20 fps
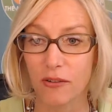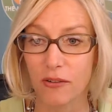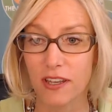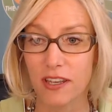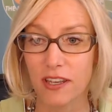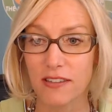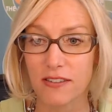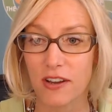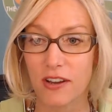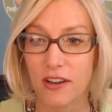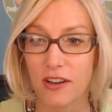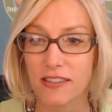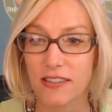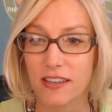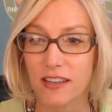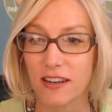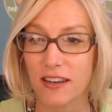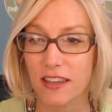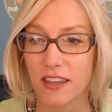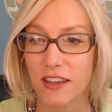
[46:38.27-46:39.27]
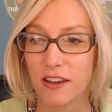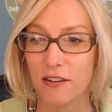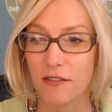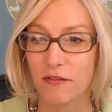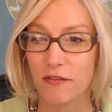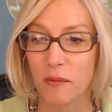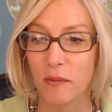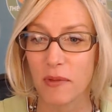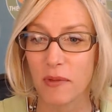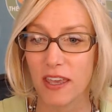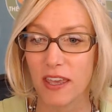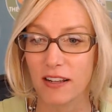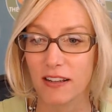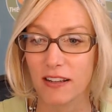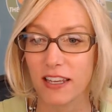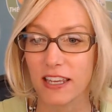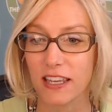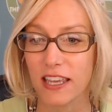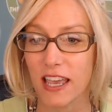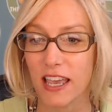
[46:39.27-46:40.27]
He's in here from
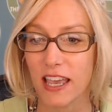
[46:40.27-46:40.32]
Italy,